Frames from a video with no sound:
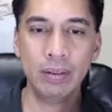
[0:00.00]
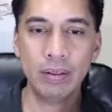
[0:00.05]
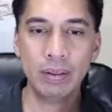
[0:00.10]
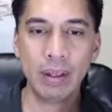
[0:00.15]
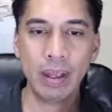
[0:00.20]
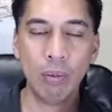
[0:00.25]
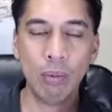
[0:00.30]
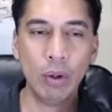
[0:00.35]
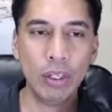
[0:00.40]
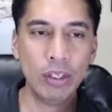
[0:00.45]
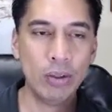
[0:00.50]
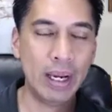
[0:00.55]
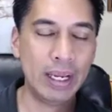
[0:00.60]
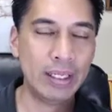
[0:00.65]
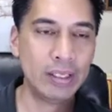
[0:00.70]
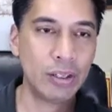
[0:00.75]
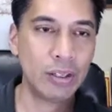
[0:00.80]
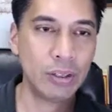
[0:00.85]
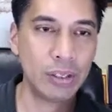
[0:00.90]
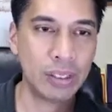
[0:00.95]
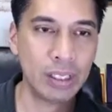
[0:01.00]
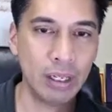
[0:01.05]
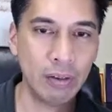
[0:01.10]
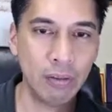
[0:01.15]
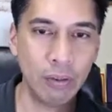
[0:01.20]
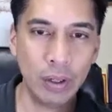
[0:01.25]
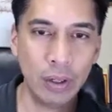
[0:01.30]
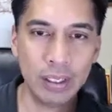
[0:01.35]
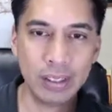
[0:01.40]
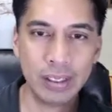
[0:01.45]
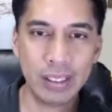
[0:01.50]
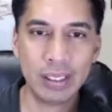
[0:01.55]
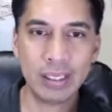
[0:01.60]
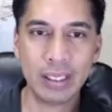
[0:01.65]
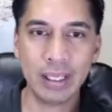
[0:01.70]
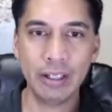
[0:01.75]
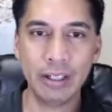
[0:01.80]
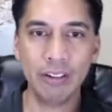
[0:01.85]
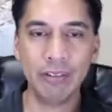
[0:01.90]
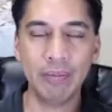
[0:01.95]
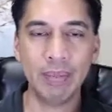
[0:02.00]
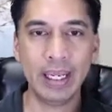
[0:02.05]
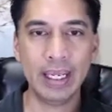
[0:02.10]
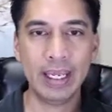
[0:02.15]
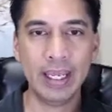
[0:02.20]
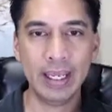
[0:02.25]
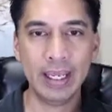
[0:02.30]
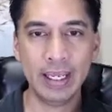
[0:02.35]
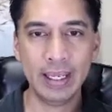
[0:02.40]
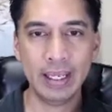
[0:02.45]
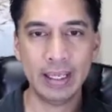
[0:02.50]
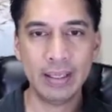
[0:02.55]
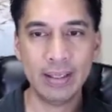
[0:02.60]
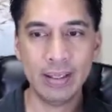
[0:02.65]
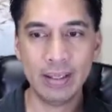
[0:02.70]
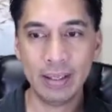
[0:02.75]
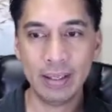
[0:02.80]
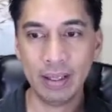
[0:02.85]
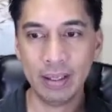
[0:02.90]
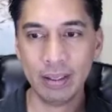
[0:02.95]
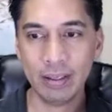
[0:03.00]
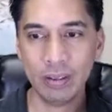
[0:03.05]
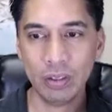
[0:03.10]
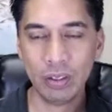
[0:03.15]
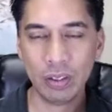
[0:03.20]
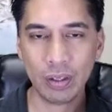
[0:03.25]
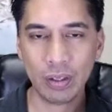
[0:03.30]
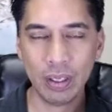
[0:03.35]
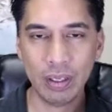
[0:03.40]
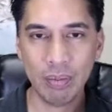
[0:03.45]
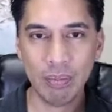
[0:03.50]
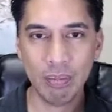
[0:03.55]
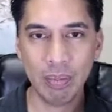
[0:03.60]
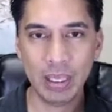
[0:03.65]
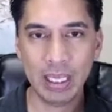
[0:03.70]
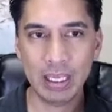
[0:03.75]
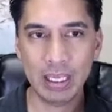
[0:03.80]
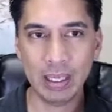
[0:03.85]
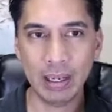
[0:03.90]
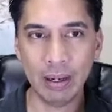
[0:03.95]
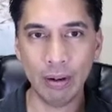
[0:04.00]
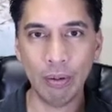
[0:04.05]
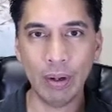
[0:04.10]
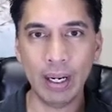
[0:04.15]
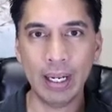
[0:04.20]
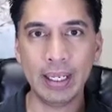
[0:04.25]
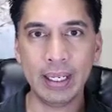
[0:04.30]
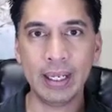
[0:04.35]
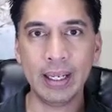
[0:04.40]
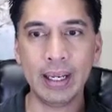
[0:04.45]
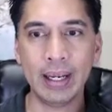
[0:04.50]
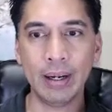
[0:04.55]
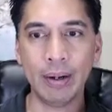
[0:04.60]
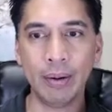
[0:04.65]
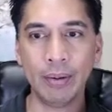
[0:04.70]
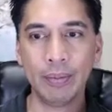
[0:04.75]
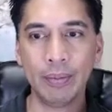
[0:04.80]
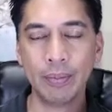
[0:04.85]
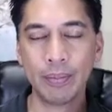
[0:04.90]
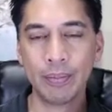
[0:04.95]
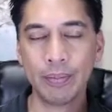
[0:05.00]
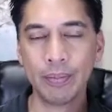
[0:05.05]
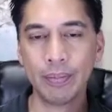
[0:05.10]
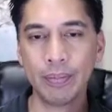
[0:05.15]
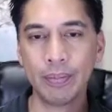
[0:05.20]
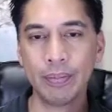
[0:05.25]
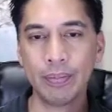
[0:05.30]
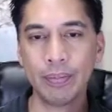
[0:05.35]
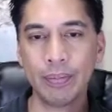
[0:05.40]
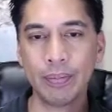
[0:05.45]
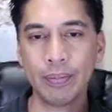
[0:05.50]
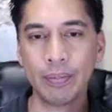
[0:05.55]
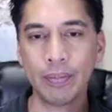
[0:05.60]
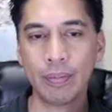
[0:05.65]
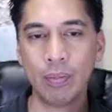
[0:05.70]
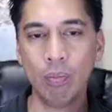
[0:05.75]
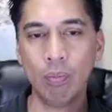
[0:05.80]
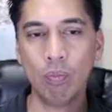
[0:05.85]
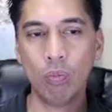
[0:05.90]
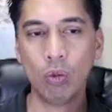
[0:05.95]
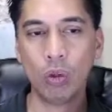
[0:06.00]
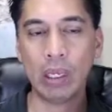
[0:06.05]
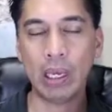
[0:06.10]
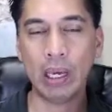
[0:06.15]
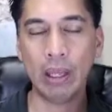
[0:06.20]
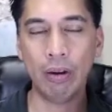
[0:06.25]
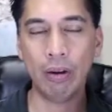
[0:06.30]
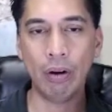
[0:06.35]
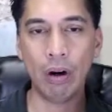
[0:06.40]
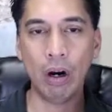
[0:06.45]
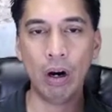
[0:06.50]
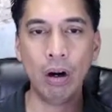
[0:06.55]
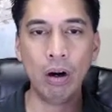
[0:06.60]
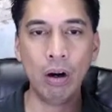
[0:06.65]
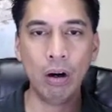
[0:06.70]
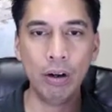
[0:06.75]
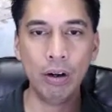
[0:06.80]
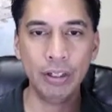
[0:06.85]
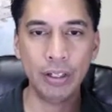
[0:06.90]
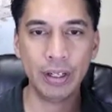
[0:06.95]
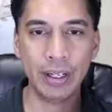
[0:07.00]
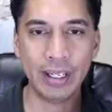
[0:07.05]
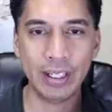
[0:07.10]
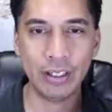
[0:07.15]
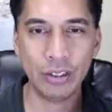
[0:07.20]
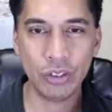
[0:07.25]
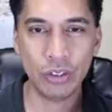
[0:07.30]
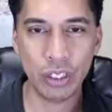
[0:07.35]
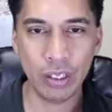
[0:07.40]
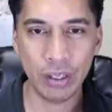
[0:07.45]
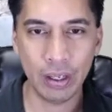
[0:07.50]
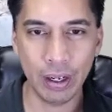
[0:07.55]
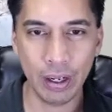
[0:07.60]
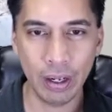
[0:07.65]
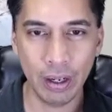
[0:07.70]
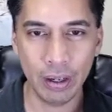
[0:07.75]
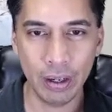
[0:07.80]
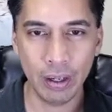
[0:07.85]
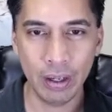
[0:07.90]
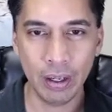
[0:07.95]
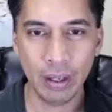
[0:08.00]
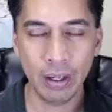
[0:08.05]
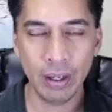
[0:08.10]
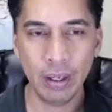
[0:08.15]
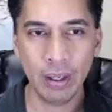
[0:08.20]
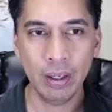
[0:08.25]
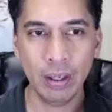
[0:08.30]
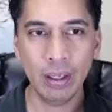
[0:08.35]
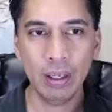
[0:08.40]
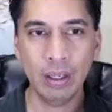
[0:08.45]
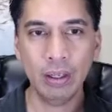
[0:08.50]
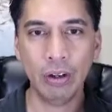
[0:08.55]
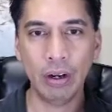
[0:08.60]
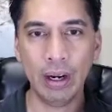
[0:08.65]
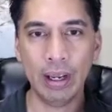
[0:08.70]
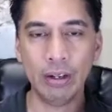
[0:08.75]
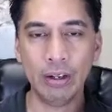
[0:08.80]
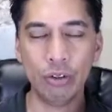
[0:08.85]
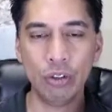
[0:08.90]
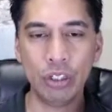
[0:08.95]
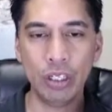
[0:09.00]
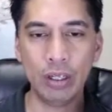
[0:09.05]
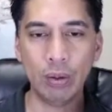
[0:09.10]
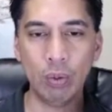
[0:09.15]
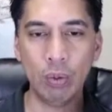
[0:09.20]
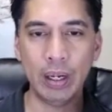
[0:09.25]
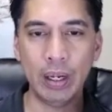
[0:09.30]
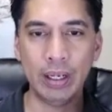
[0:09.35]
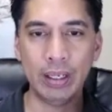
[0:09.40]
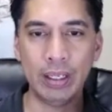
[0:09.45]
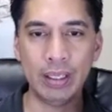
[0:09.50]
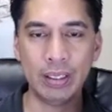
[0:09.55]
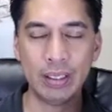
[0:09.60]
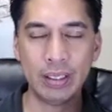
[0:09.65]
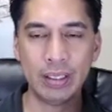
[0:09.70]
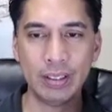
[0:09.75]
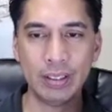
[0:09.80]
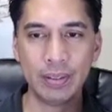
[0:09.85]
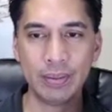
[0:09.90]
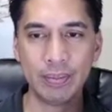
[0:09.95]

And when you ask yourself, where's the center of my head? Just go ahead and be there right now. Gather all your energy there, your energy and awareness.